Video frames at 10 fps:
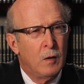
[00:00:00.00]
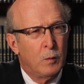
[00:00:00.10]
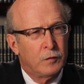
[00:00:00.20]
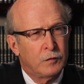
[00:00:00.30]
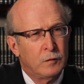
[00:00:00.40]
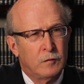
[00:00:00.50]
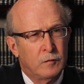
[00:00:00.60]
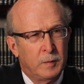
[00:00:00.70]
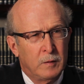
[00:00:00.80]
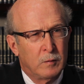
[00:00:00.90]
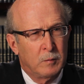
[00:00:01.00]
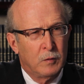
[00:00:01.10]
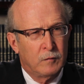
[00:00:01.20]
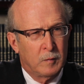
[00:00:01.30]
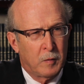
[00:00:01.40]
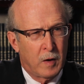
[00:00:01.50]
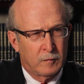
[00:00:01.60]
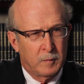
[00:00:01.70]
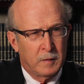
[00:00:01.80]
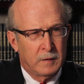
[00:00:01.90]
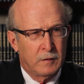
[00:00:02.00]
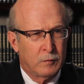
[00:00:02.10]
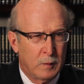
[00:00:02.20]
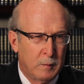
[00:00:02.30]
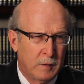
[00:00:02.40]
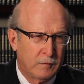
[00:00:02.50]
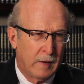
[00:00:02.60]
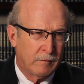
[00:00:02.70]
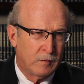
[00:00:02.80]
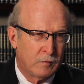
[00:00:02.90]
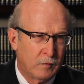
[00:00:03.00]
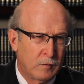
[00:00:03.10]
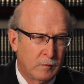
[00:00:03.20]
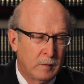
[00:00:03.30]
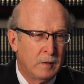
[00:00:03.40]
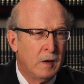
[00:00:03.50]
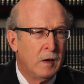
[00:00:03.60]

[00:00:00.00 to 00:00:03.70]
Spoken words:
with sutures being removed approximately 3 weeks after surgery.